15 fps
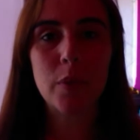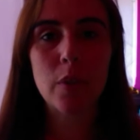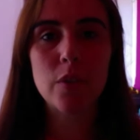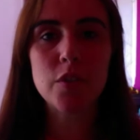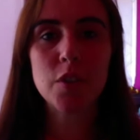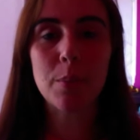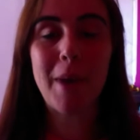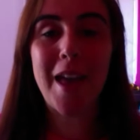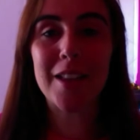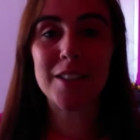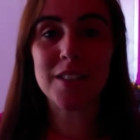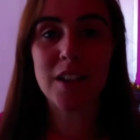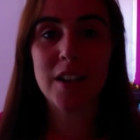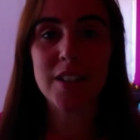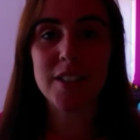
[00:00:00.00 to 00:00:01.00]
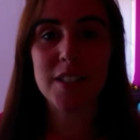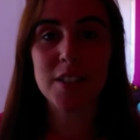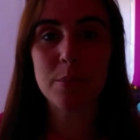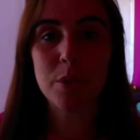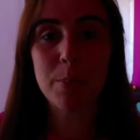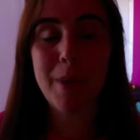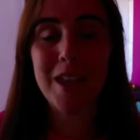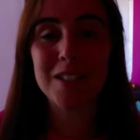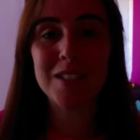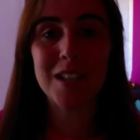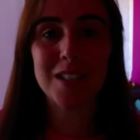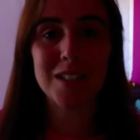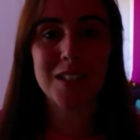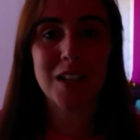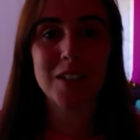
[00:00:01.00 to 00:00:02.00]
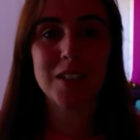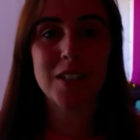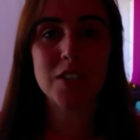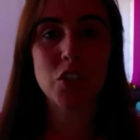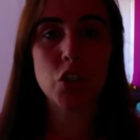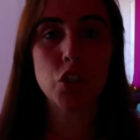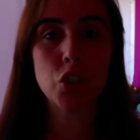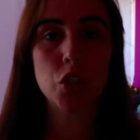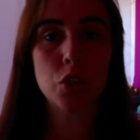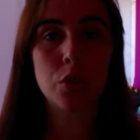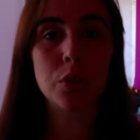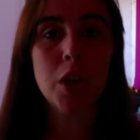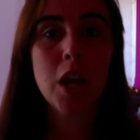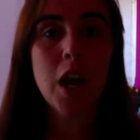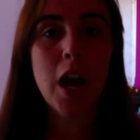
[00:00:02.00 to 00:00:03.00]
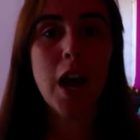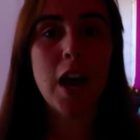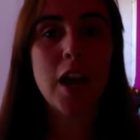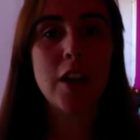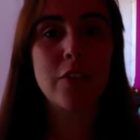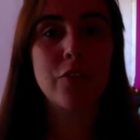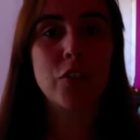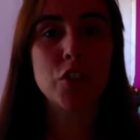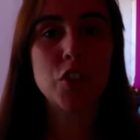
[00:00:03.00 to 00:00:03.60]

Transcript: some exercises, some of the best exercises to do for